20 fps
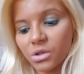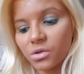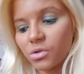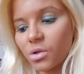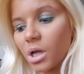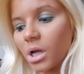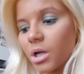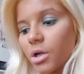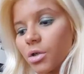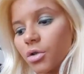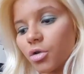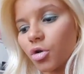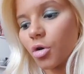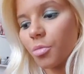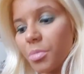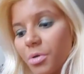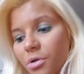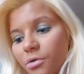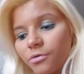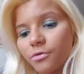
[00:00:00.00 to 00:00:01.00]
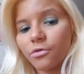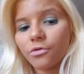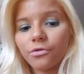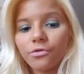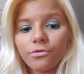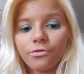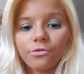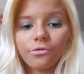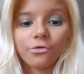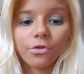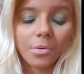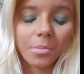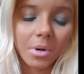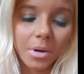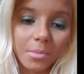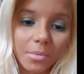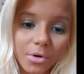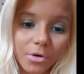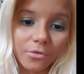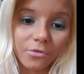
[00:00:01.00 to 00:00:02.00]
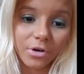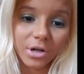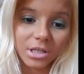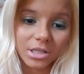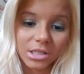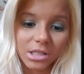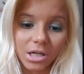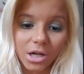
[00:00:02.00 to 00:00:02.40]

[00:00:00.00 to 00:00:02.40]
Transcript: So I could open from my boyfriend